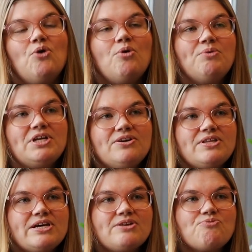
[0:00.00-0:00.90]
Well, we know
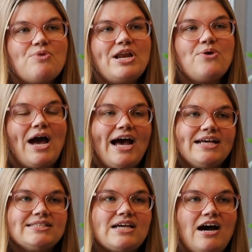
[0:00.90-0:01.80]
that when you
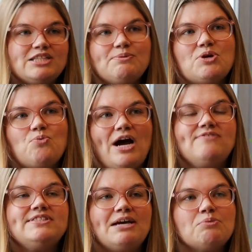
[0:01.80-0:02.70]
ask a husband and
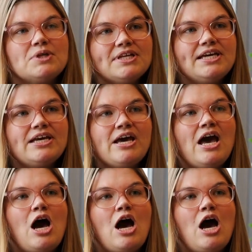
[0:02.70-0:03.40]
wife separately